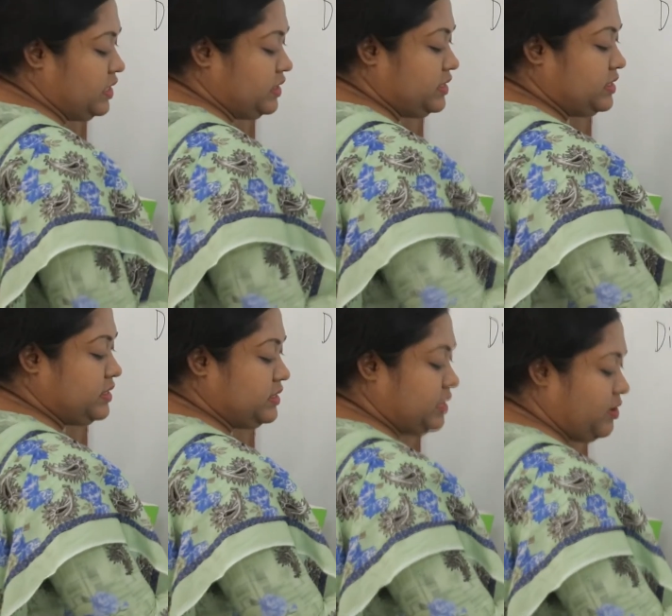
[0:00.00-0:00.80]
This
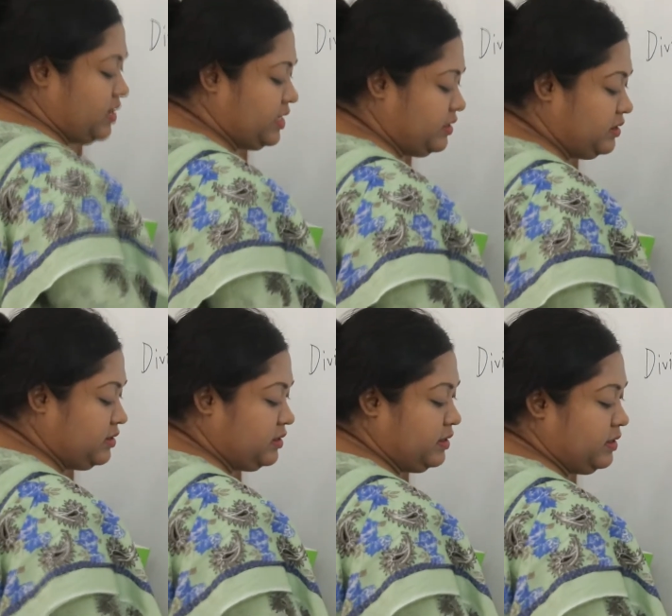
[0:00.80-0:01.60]
is our
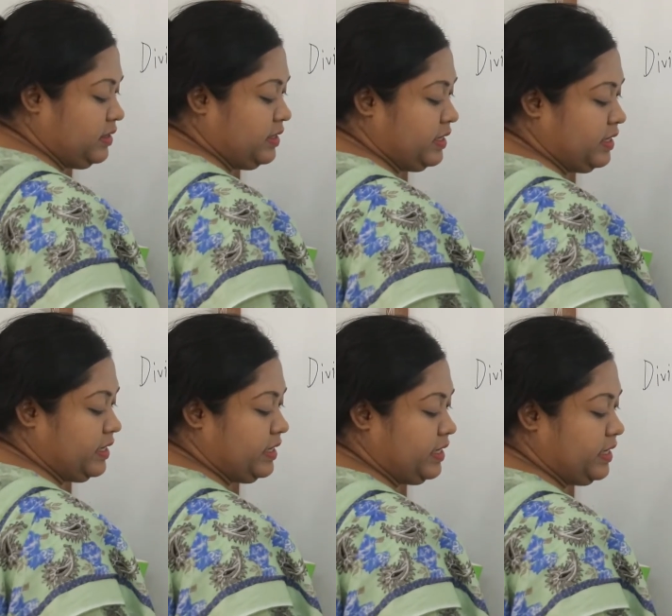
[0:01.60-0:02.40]

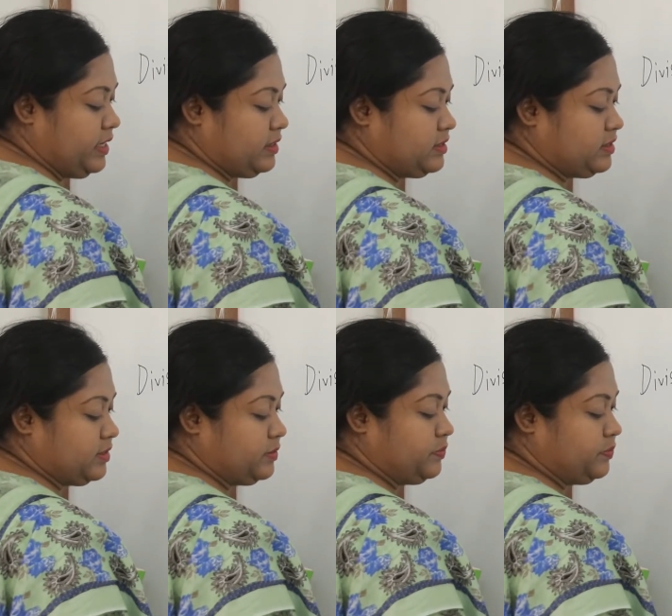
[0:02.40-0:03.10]
answer.